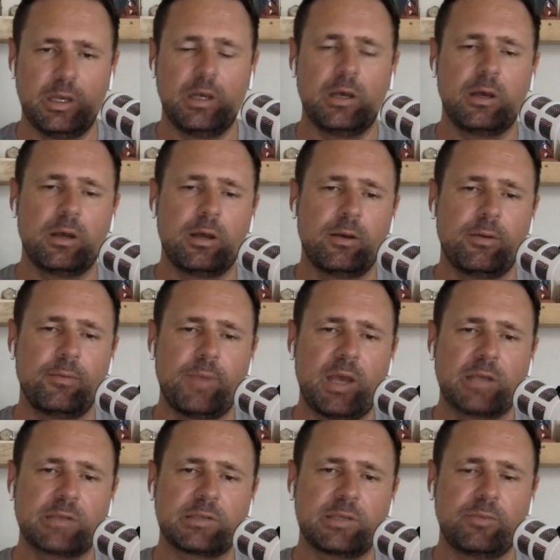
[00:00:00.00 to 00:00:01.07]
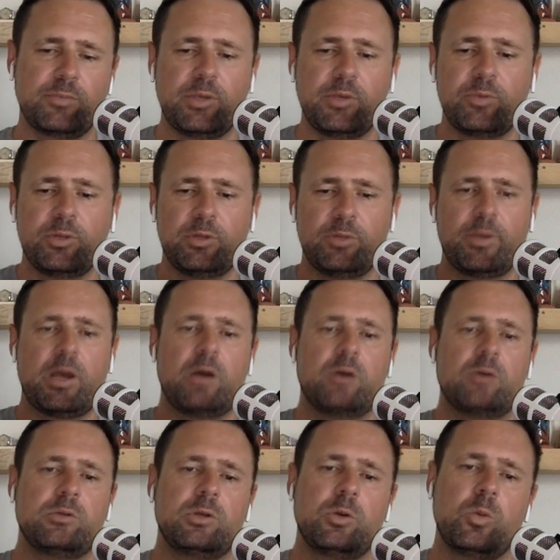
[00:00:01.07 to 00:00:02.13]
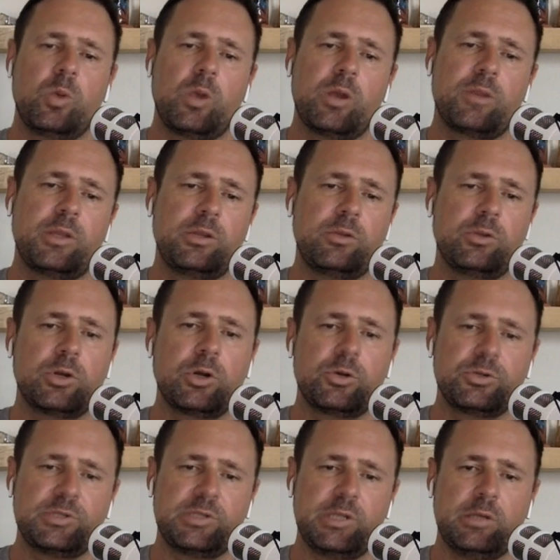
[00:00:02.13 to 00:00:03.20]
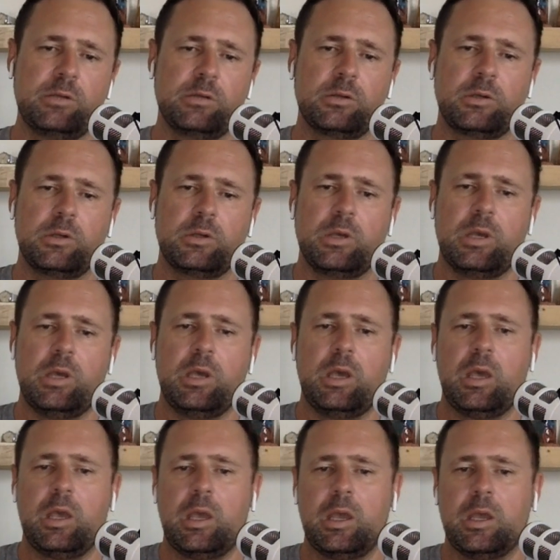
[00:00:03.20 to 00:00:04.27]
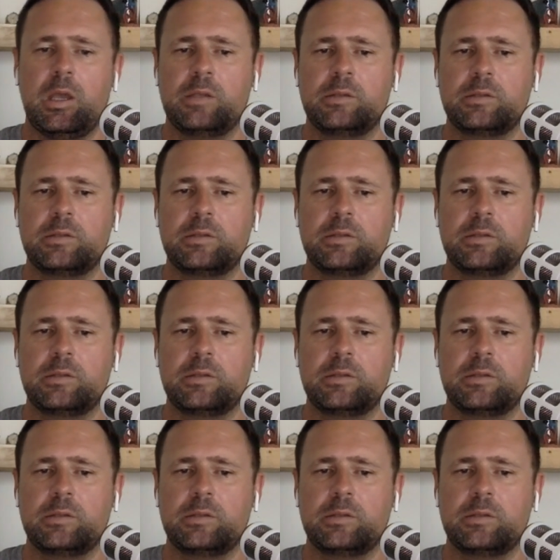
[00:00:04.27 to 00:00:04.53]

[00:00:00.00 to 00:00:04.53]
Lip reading: asking people about, where they do their hosting, and